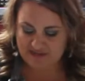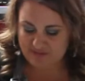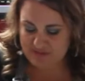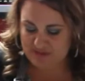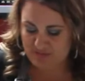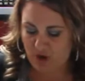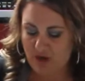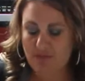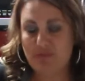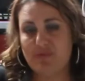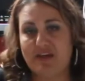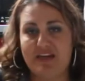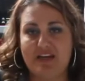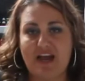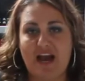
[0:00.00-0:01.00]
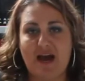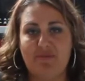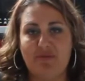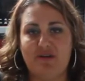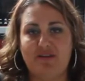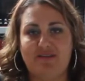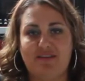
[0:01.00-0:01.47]
what's probably going to
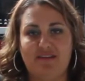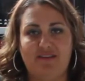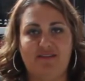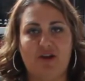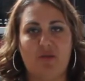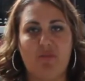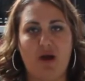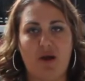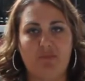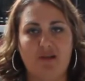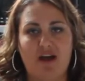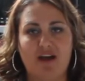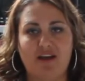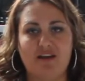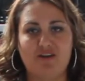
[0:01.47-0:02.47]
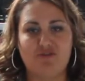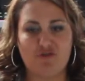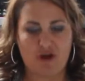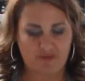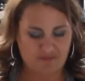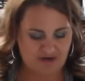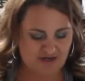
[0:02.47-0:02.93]
happen, it's going to start pop locking and
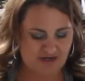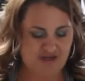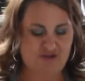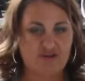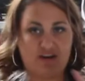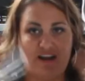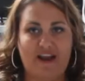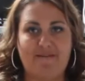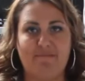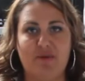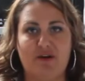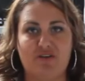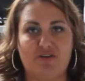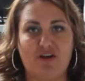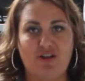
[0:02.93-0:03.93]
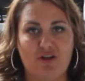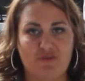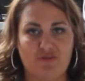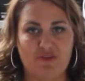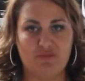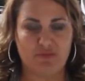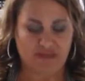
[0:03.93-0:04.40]
dropping, and you're going to have butter all
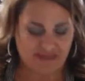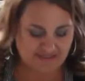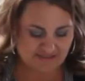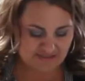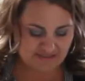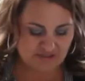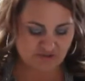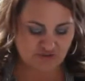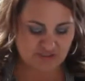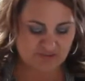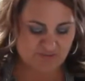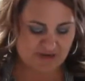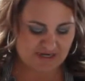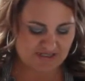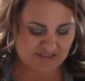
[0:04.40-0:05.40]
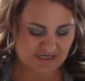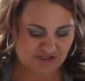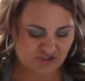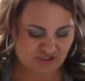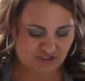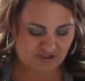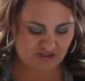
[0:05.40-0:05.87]
over the place. And so just pay
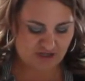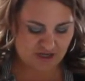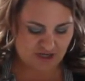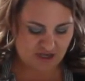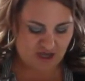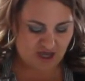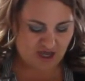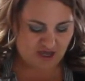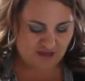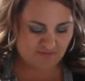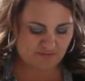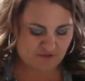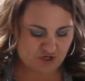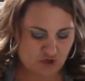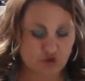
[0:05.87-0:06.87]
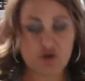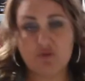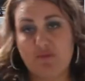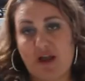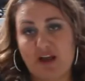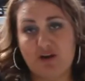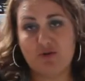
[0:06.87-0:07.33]
attention. Know your
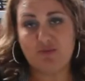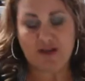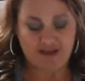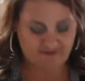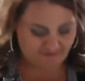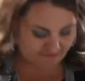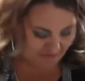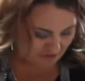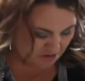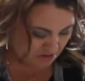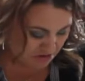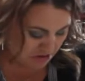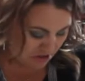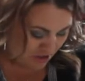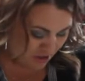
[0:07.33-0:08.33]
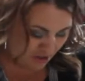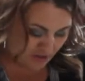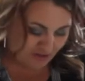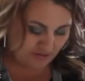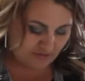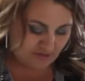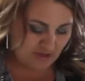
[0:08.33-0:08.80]
microwave.
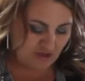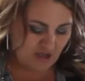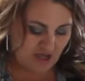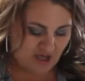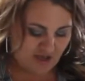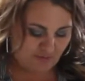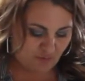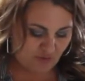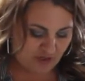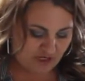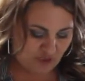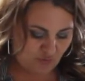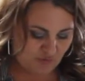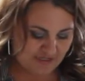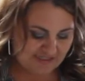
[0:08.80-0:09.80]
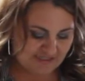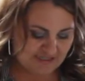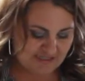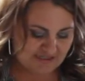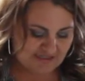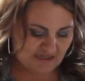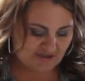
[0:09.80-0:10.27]
We're going to whisk
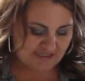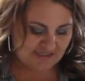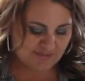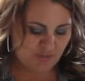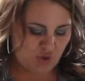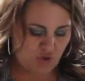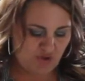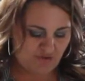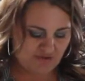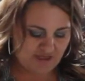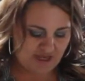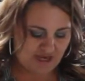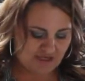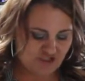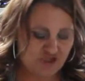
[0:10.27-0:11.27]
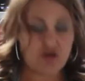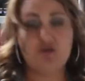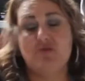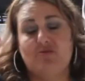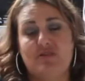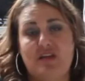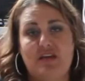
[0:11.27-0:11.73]
this. Now this bowl that I
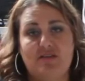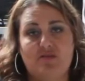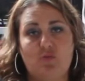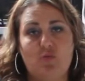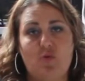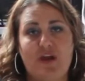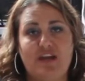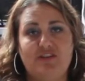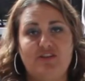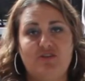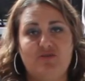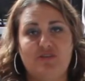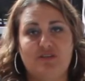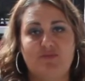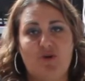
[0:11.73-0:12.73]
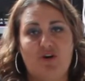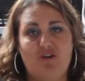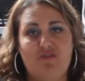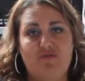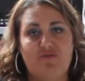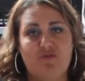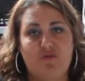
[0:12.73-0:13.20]
chose is way too small
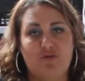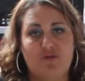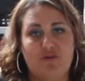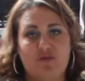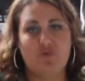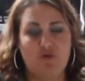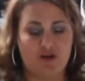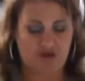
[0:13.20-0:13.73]
for what